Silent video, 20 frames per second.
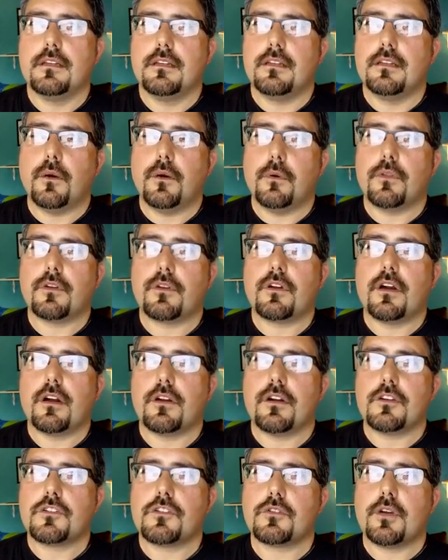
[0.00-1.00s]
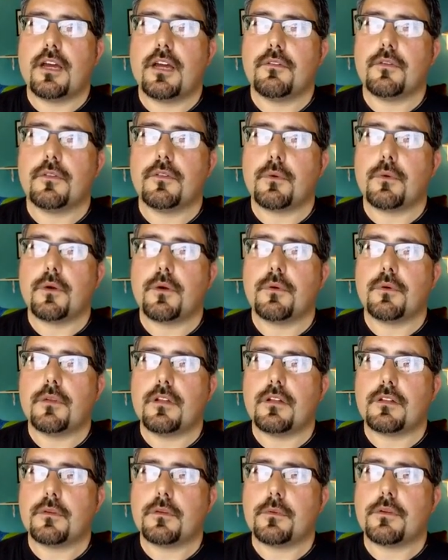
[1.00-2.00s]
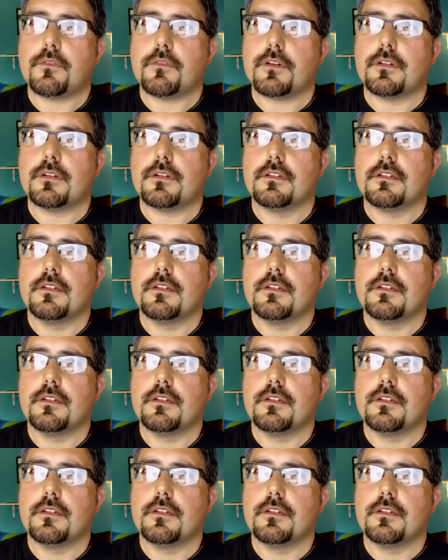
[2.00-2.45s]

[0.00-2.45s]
No other cars traveled the road along the river.